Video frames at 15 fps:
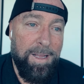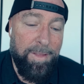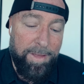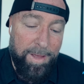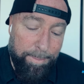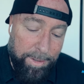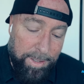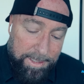
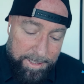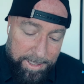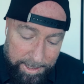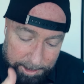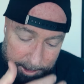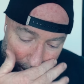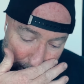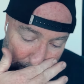the ability
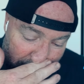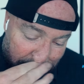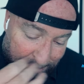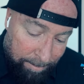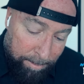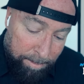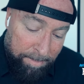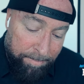to
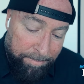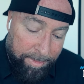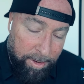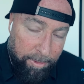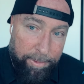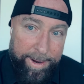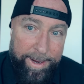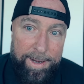
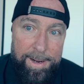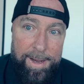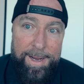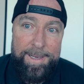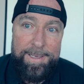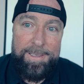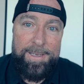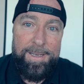
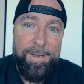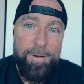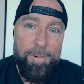recognize